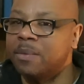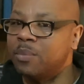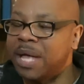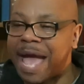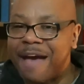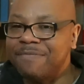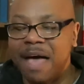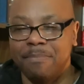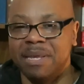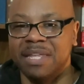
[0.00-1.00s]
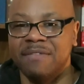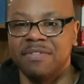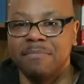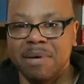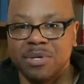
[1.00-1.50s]
We have not been given
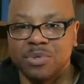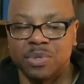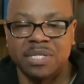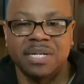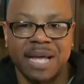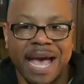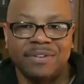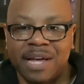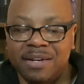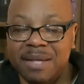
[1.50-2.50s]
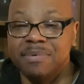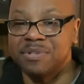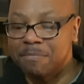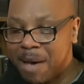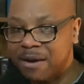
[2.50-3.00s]
the ministry to cast out demons. As
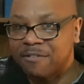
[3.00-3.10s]
a matter of